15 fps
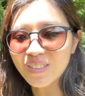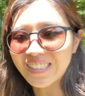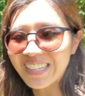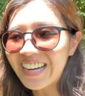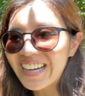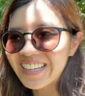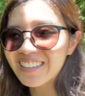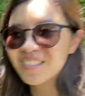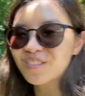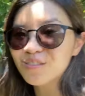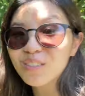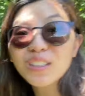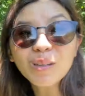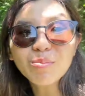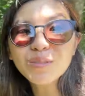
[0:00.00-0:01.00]
on the
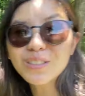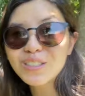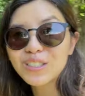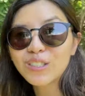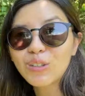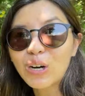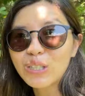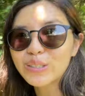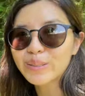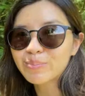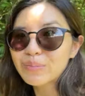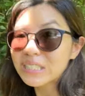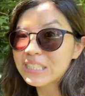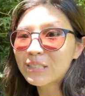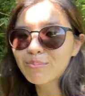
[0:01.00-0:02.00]
island for up to
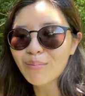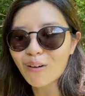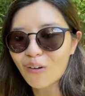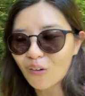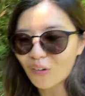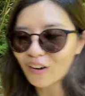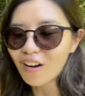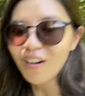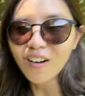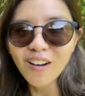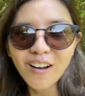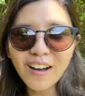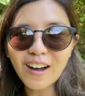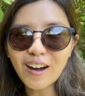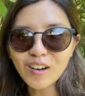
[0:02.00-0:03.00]
200 people.
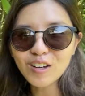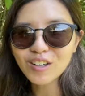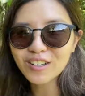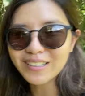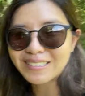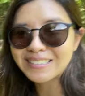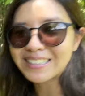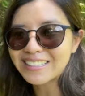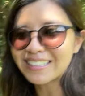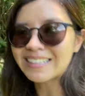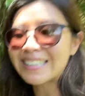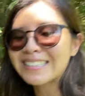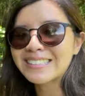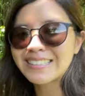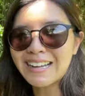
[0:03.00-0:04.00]
How crazy
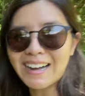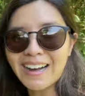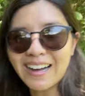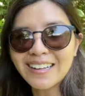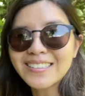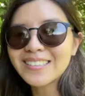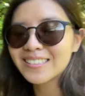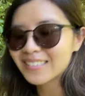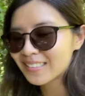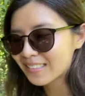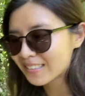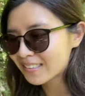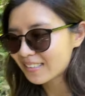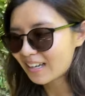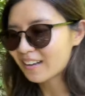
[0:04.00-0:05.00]
is that?
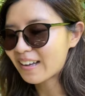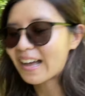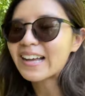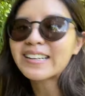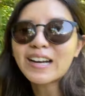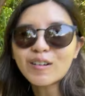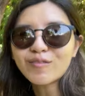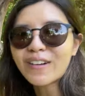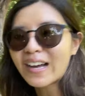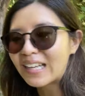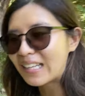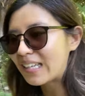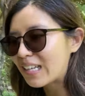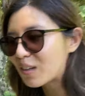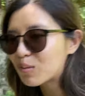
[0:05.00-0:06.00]
Okay, now
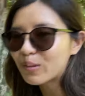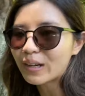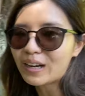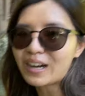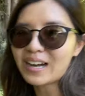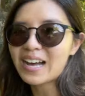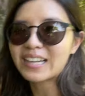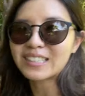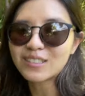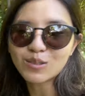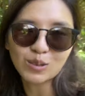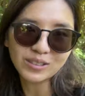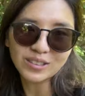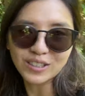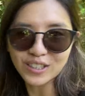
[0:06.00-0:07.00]
finally we are headed
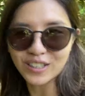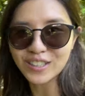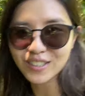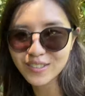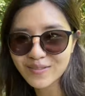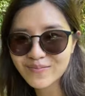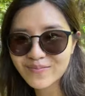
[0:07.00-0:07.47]
towards the church.